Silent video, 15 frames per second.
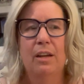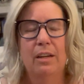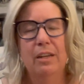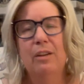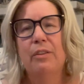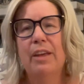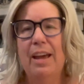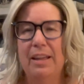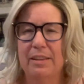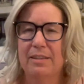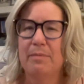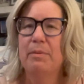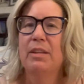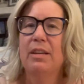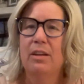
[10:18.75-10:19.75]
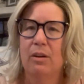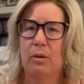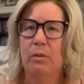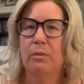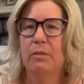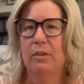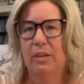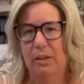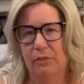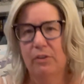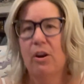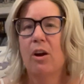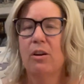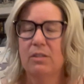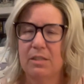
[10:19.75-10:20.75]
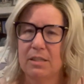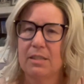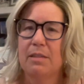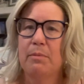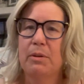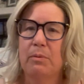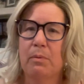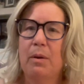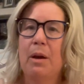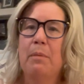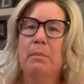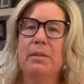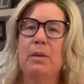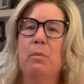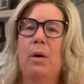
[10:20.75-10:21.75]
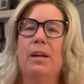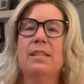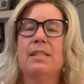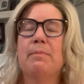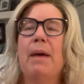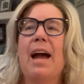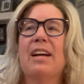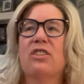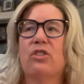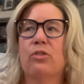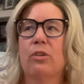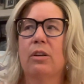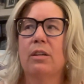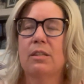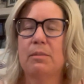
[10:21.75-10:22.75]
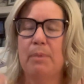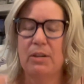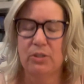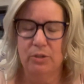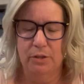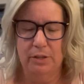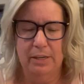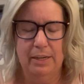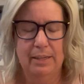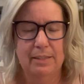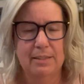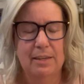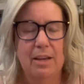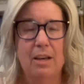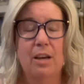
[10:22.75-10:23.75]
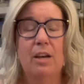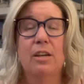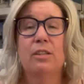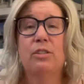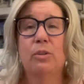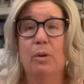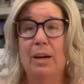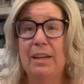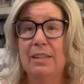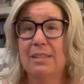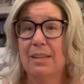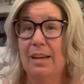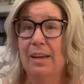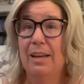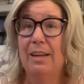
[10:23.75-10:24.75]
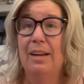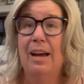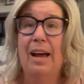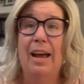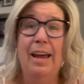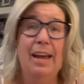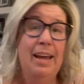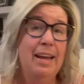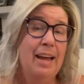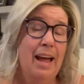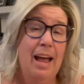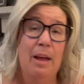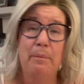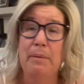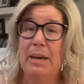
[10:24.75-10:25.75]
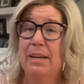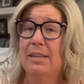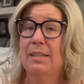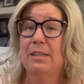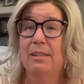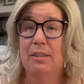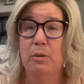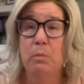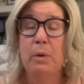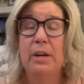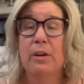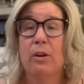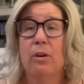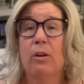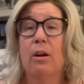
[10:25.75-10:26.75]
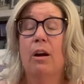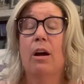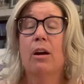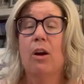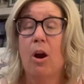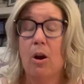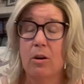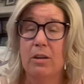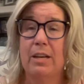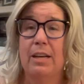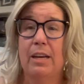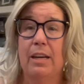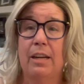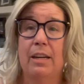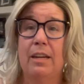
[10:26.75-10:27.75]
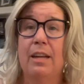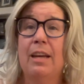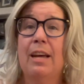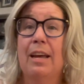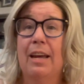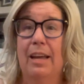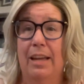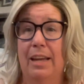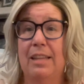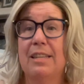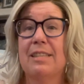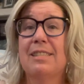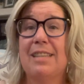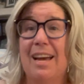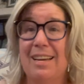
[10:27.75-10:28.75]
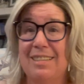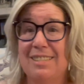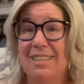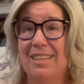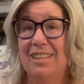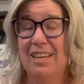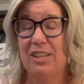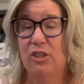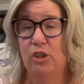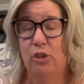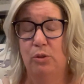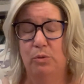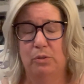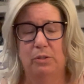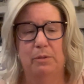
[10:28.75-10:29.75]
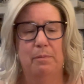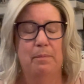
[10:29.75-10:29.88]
They had some of the, gift cards and but they wanted some extra special things. So I said, hey, I'll make the winner a cardigan in the size that they choose.